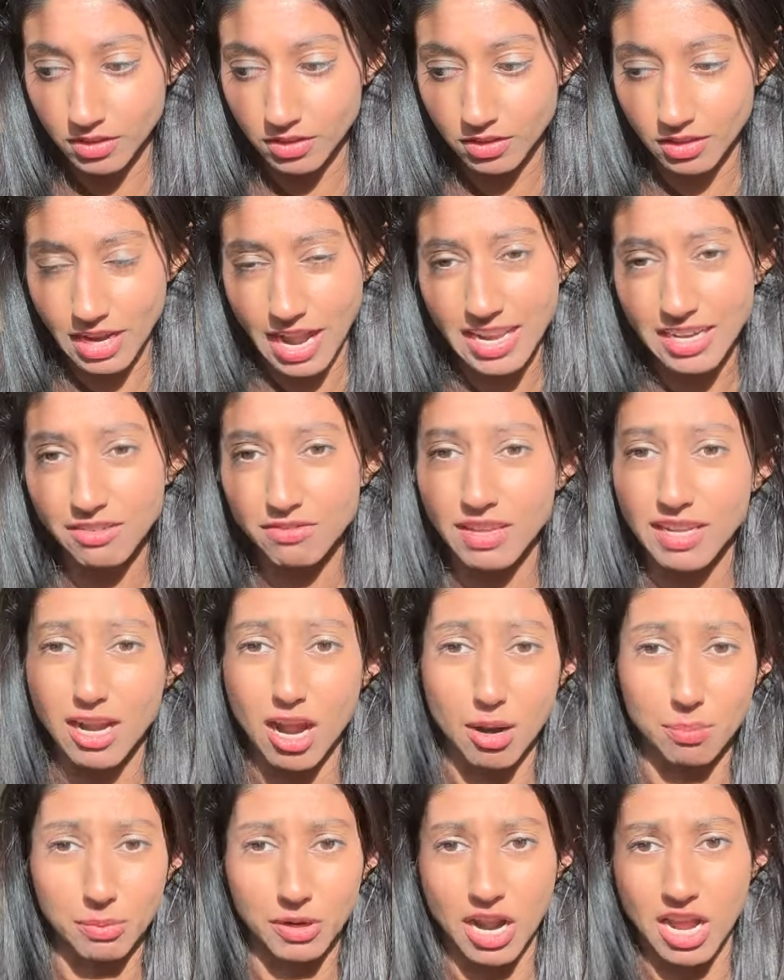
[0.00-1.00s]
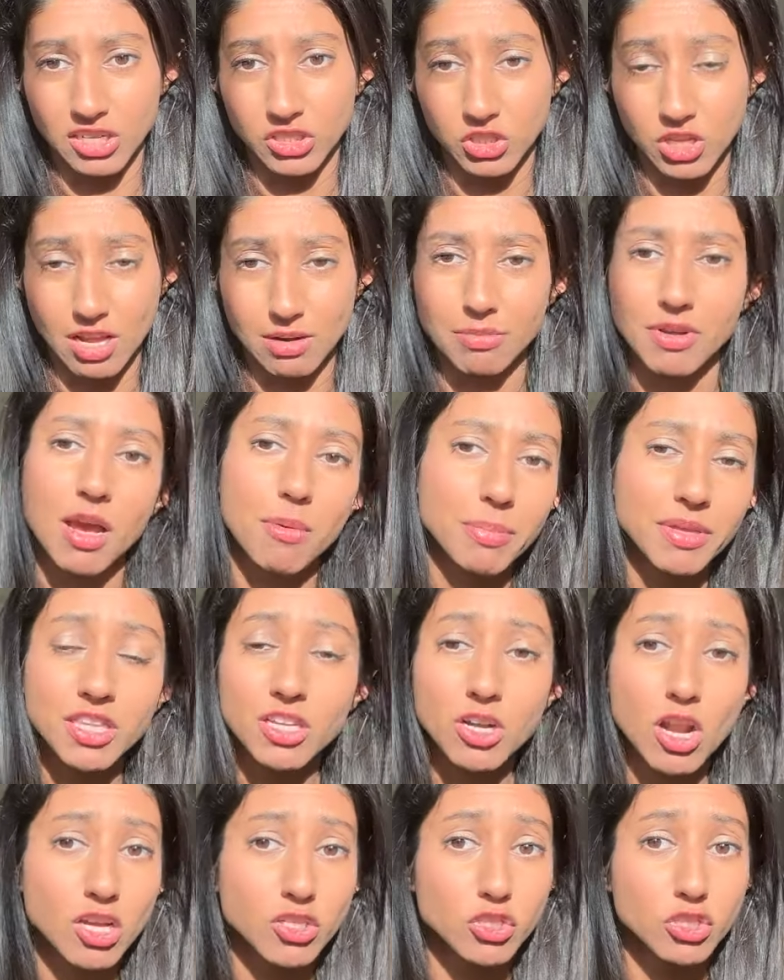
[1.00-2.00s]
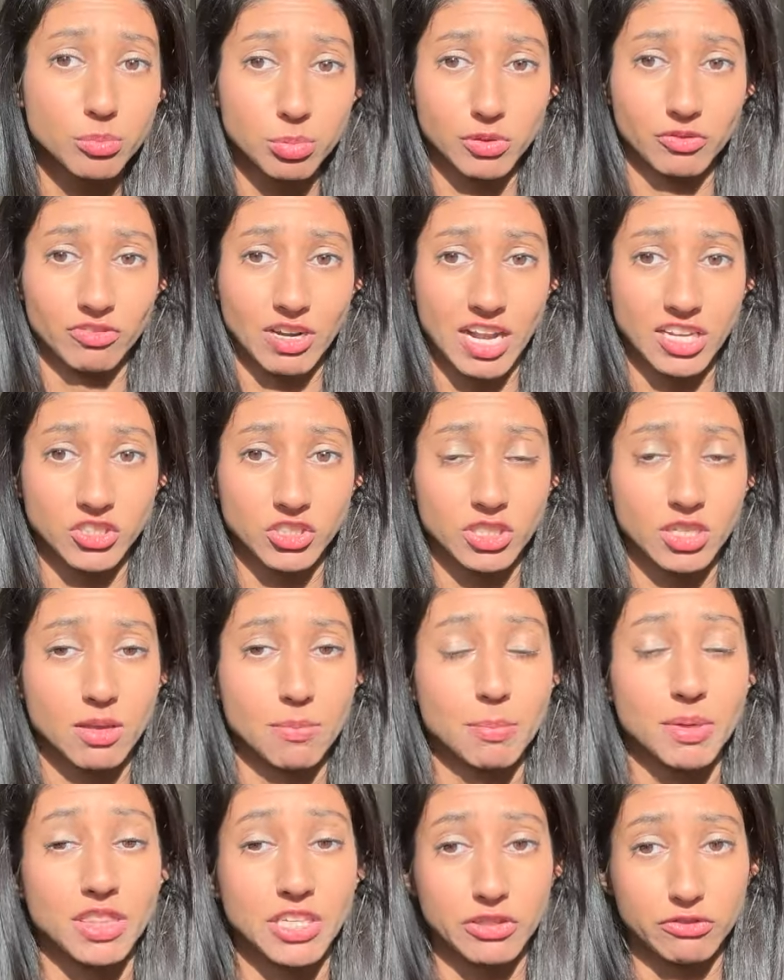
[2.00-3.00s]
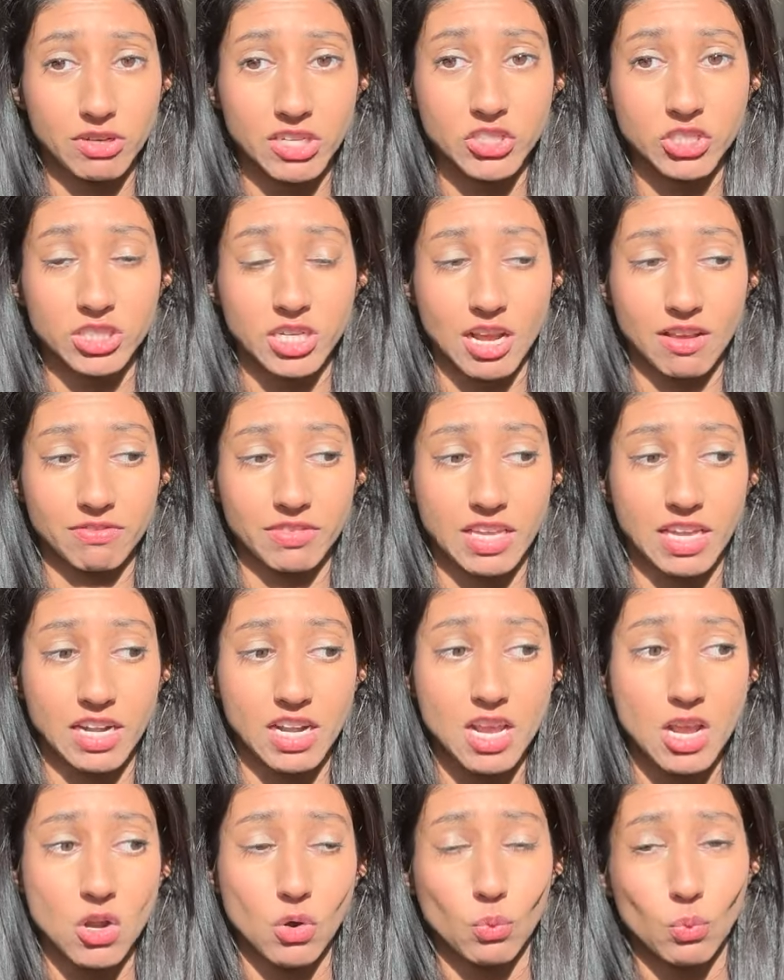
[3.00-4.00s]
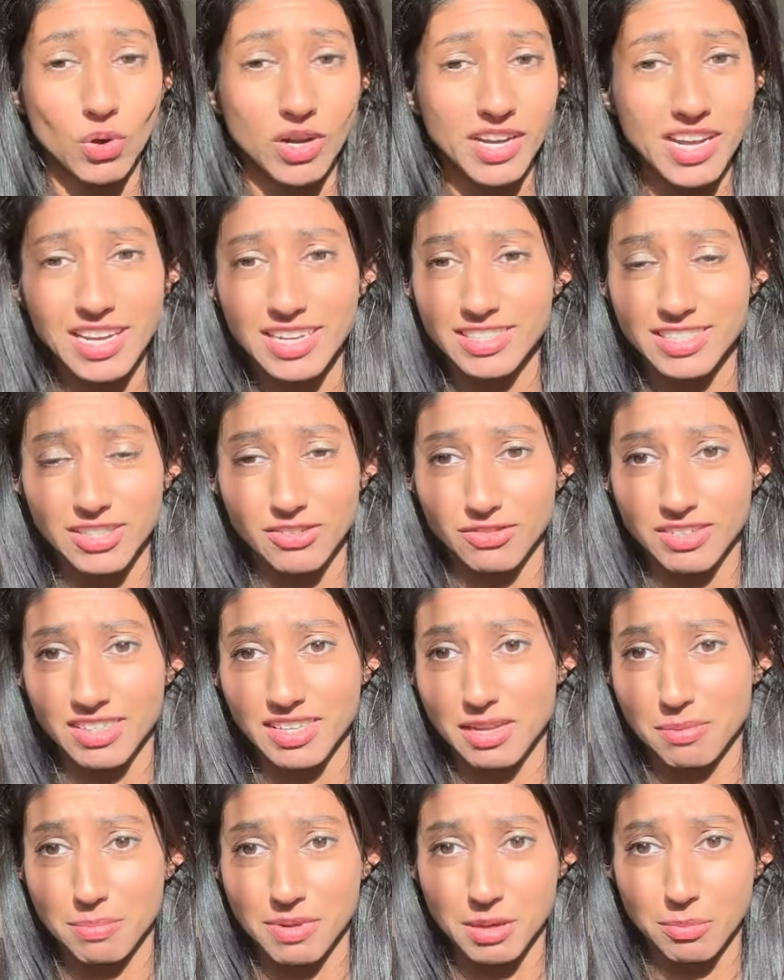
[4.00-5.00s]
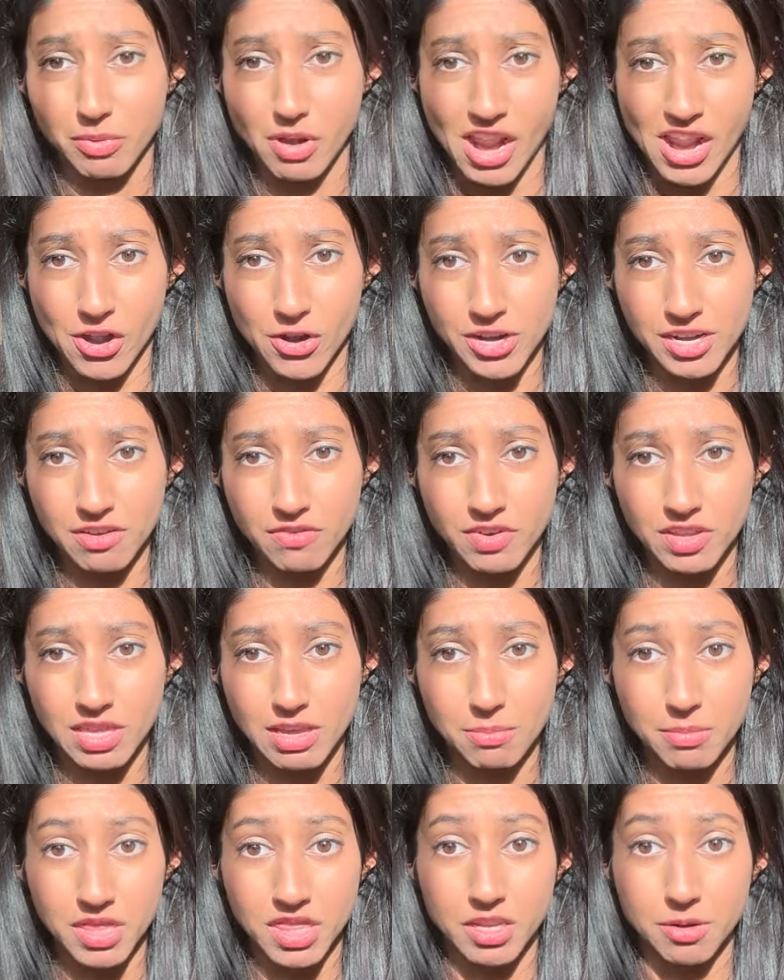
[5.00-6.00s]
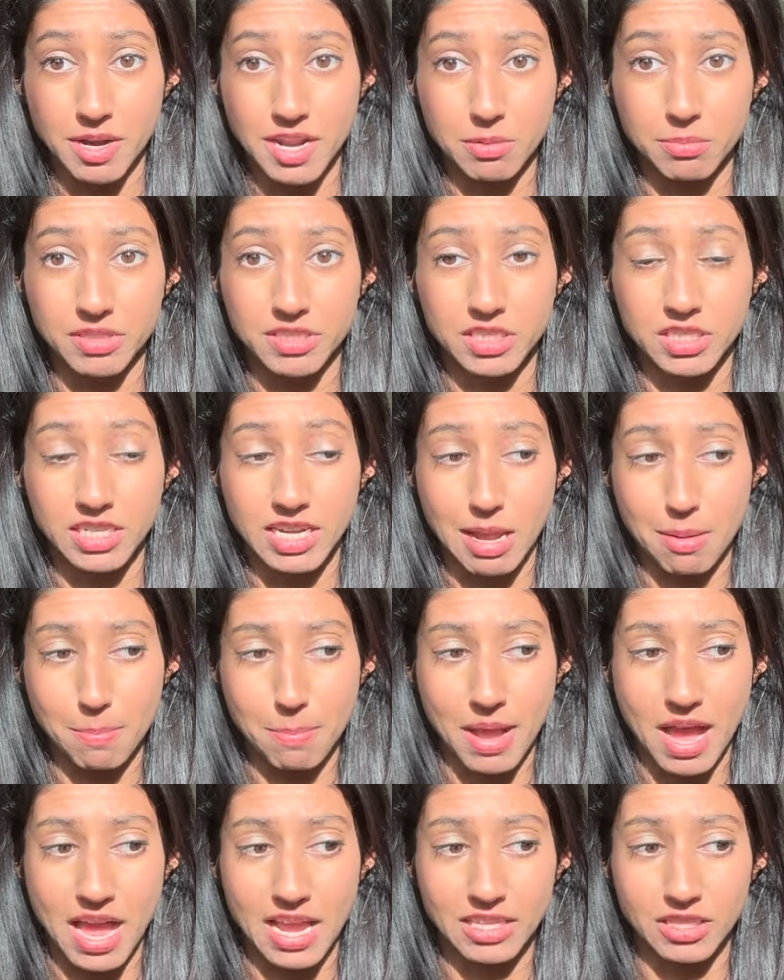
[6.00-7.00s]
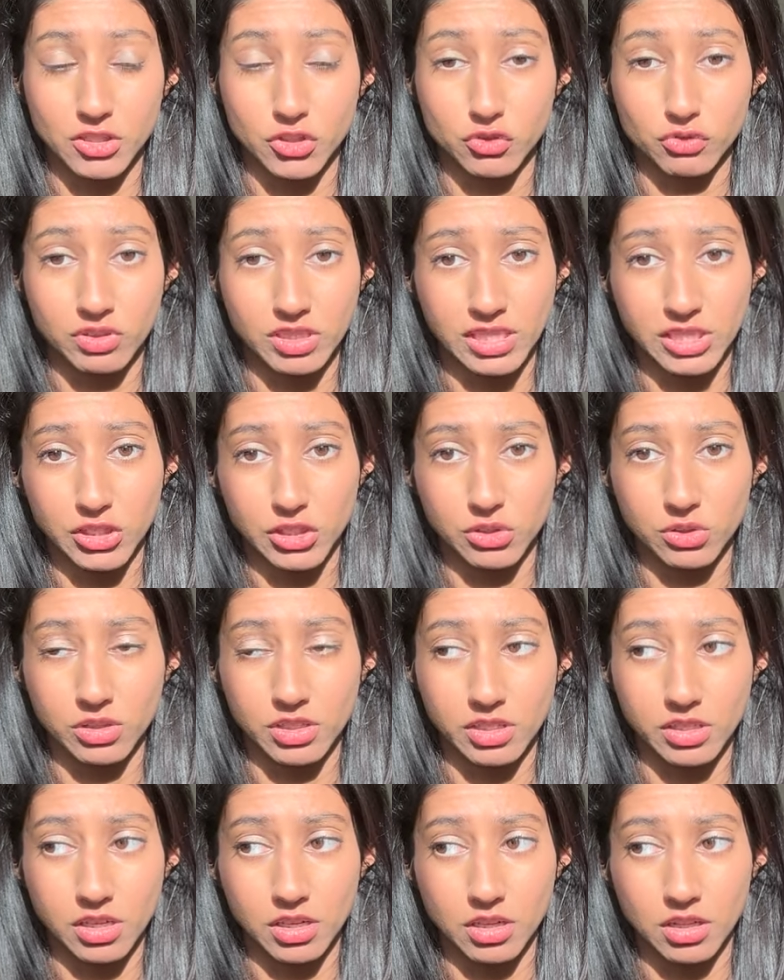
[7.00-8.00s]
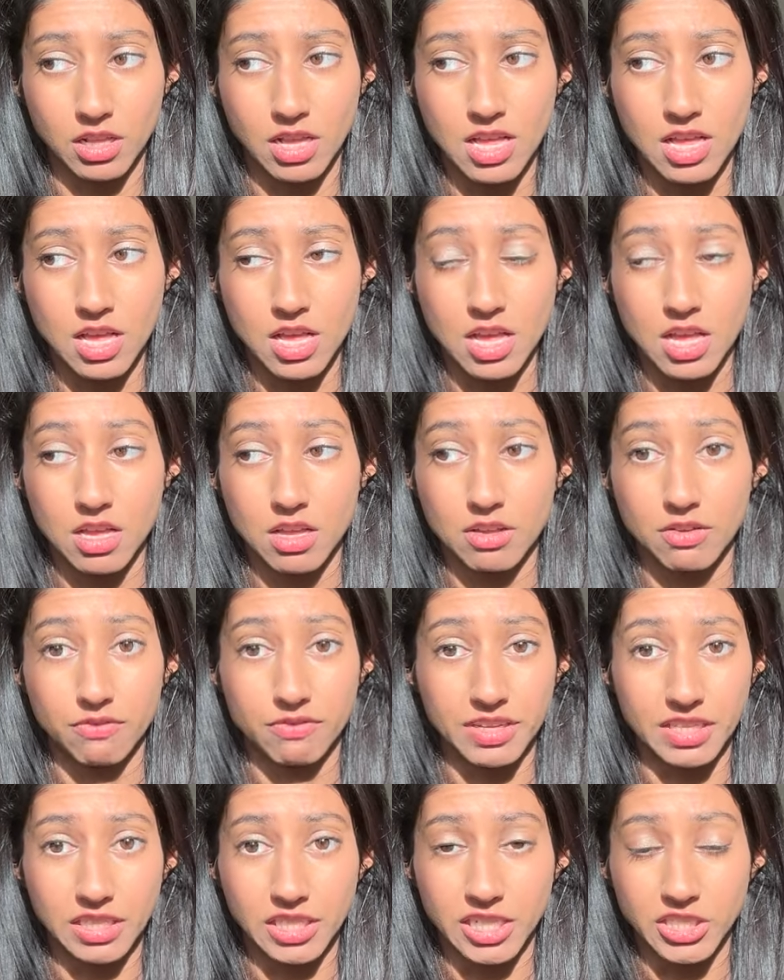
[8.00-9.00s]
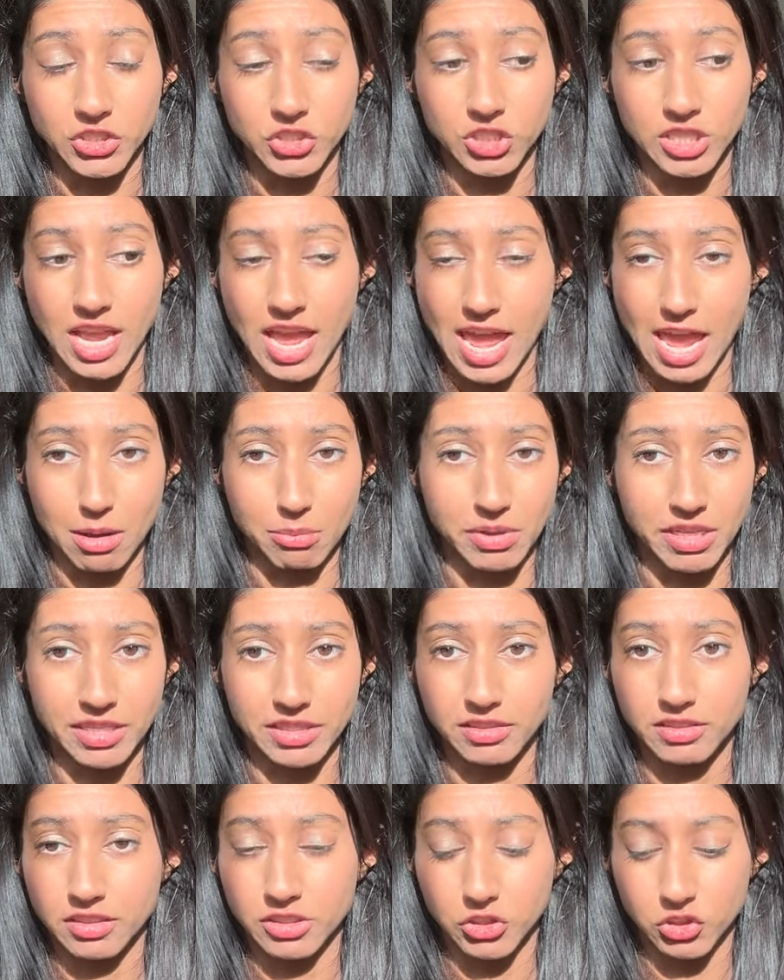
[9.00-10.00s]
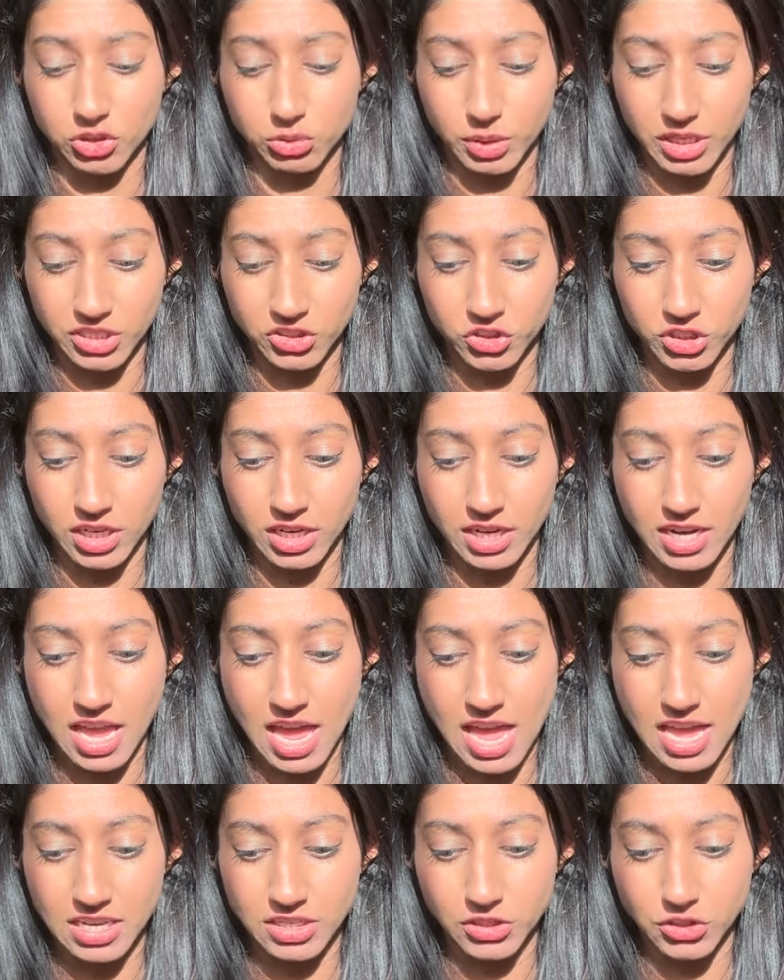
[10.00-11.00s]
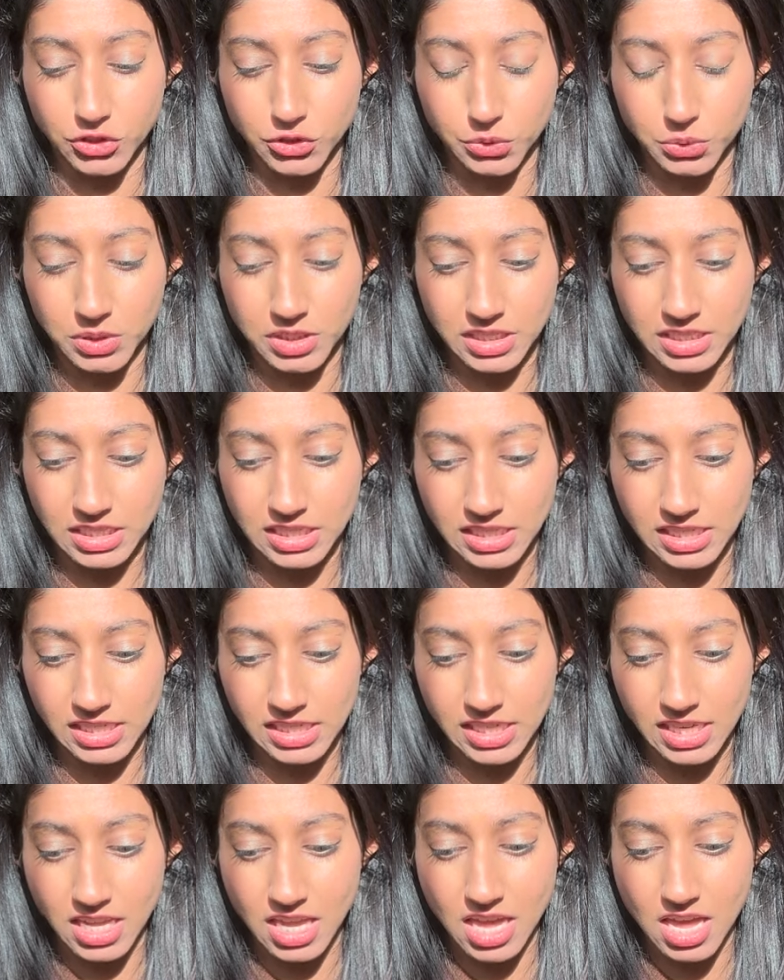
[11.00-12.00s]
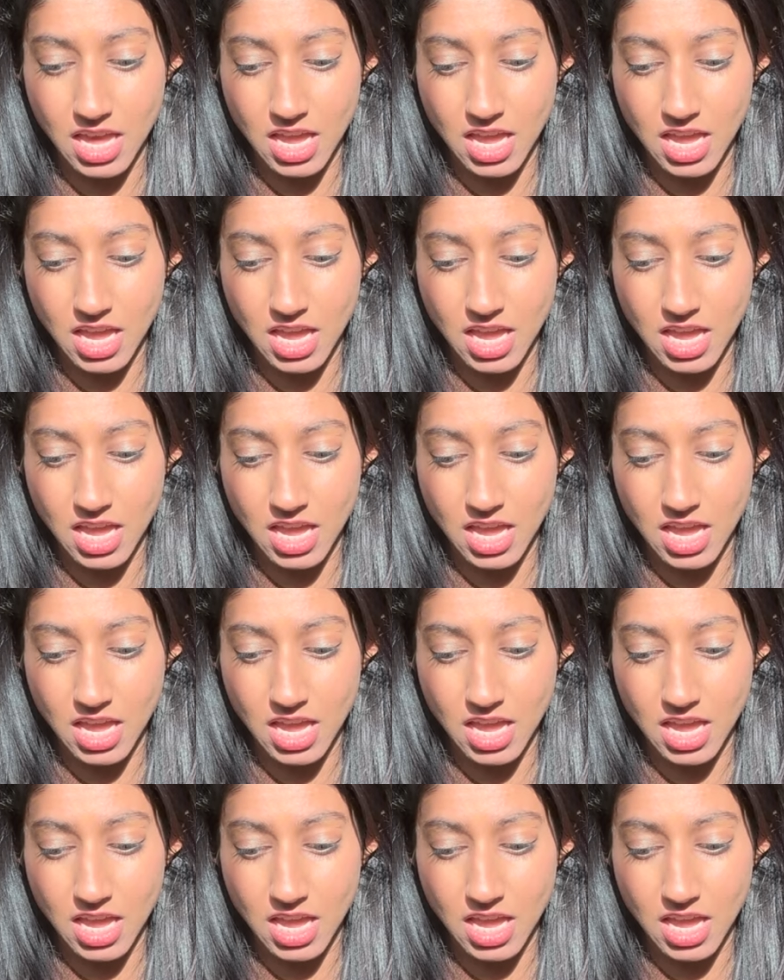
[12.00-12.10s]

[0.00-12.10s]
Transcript: kind of like upper echelon, but they're not super rich, but they're rich enough that working isn't really a big priority for them, and they're able to get by in this really cute little village hamlet situation. And you see